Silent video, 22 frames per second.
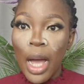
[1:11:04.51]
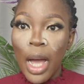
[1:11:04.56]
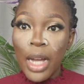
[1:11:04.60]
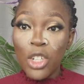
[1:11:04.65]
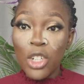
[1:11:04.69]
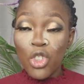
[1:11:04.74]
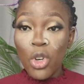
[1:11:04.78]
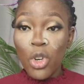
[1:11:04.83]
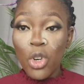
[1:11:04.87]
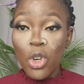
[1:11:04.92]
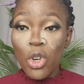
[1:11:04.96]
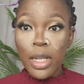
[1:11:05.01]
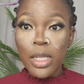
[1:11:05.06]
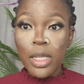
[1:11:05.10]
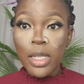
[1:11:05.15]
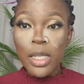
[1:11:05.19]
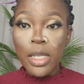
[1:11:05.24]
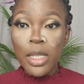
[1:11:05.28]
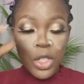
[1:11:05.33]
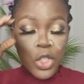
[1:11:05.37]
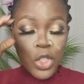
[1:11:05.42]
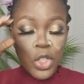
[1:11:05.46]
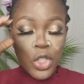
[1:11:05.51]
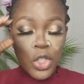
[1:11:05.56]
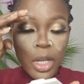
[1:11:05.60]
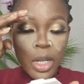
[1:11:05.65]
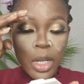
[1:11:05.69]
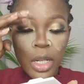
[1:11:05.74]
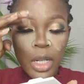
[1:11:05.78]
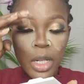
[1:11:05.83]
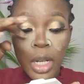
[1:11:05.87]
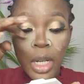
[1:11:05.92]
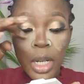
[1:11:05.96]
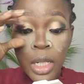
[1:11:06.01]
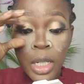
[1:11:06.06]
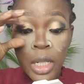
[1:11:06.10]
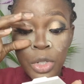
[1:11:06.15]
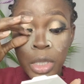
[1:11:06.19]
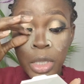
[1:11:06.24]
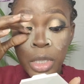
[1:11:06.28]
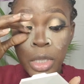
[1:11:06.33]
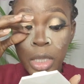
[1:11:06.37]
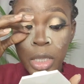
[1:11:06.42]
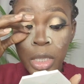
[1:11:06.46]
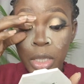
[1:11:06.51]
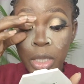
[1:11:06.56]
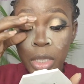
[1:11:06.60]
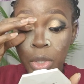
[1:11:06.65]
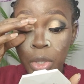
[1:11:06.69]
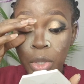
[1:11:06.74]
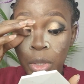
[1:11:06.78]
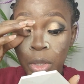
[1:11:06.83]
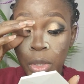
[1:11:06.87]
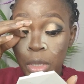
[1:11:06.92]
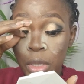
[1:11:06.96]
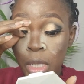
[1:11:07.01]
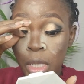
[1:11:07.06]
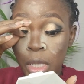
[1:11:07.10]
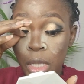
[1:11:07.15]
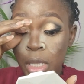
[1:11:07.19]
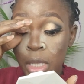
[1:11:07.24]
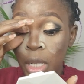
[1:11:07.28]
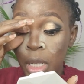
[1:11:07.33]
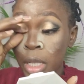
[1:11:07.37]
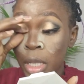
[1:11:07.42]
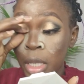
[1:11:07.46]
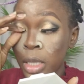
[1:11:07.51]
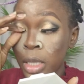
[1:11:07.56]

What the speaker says: attract each other, and it just sticks on easily.